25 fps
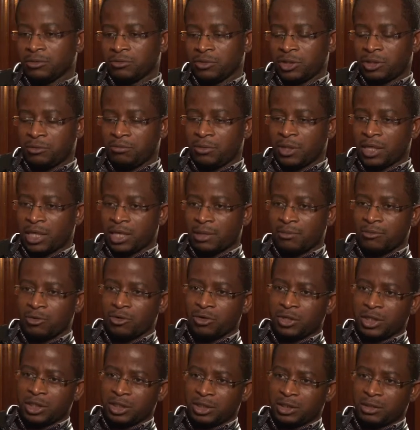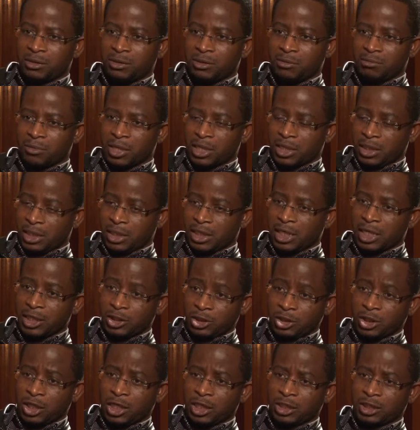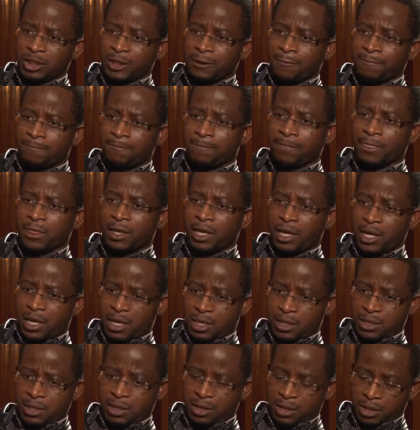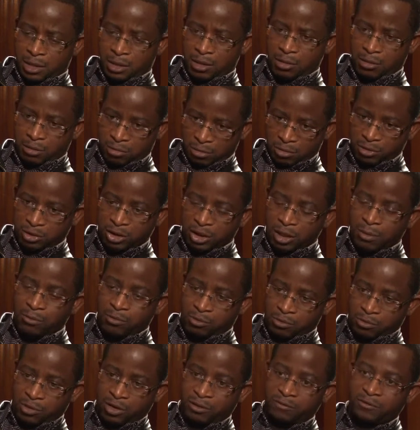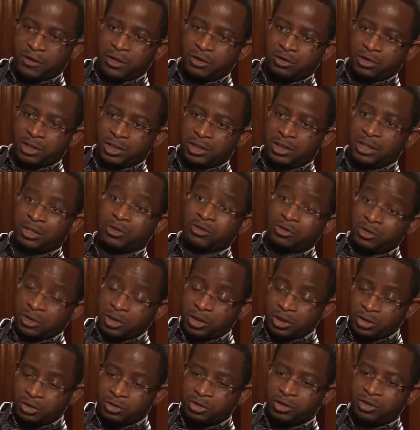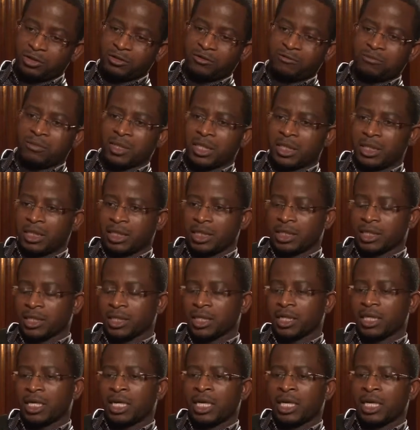which became known as the Medina Charter, some refer to it as the Constitution of Medina,